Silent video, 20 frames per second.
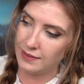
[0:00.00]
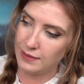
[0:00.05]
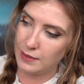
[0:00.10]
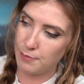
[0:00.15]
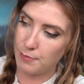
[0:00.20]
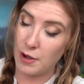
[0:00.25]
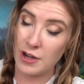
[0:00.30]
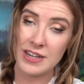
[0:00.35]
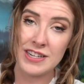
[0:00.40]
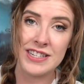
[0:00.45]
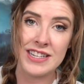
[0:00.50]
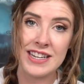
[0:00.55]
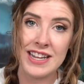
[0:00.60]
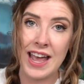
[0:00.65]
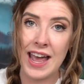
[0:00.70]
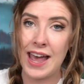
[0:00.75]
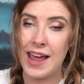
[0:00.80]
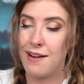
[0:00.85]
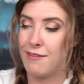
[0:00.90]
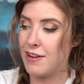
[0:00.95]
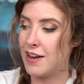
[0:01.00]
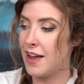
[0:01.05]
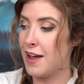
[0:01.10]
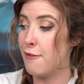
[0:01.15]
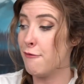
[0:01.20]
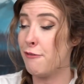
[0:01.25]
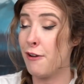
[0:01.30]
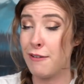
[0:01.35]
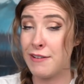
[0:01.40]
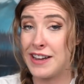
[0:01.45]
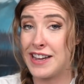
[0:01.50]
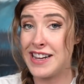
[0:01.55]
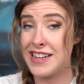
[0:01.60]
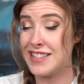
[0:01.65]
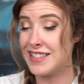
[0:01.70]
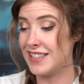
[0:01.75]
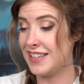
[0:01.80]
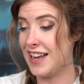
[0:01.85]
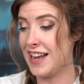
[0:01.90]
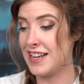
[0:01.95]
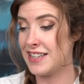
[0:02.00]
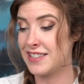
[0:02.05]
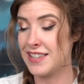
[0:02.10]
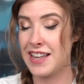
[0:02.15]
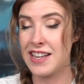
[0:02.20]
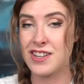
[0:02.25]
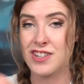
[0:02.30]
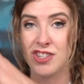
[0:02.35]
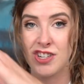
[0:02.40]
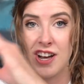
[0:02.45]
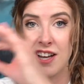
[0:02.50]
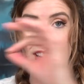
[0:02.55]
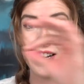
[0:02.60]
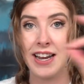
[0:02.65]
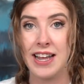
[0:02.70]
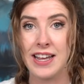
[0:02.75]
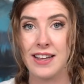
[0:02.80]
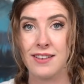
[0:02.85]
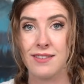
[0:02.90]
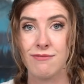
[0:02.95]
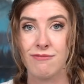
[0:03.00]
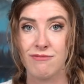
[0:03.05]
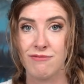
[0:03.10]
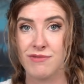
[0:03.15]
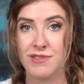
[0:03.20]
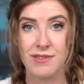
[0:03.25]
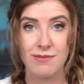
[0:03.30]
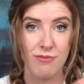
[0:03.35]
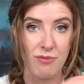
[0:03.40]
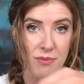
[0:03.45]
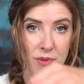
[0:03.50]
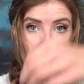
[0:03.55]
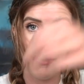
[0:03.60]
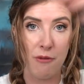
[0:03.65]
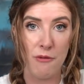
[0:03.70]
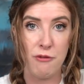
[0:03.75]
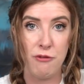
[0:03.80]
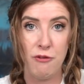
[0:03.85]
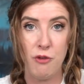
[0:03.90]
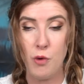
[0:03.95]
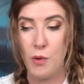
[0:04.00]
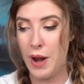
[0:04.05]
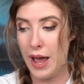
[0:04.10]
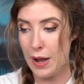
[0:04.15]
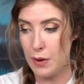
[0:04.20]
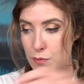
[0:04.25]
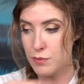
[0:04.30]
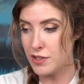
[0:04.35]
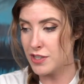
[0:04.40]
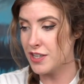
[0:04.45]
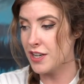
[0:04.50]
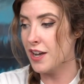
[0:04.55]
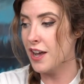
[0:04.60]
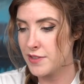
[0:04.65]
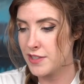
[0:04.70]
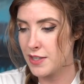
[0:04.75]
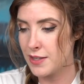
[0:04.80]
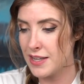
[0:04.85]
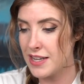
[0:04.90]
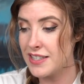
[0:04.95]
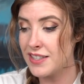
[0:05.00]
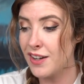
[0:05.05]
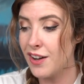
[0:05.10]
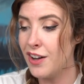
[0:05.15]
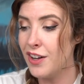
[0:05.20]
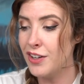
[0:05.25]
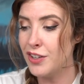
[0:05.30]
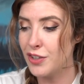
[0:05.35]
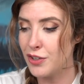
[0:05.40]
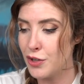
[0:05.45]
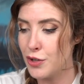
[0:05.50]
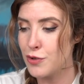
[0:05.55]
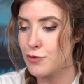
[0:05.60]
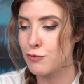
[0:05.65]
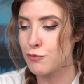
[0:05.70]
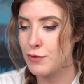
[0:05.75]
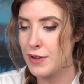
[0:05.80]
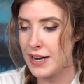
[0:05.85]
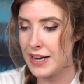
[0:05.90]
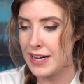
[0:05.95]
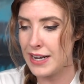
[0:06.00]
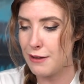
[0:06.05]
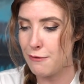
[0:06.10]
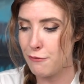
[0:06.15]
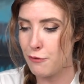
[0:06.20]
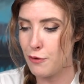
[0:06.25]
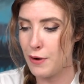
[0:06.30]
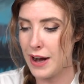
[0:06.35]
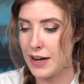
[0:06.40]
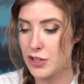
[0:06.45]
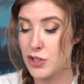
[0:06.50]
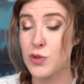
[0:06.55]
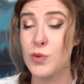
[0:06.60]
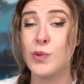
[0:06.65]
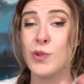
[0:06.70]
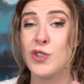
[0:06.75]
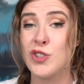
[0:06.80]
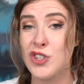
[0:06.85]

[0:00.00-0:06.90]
the binding area very easily, so they just kind of like fall out. So these aren't good really for actual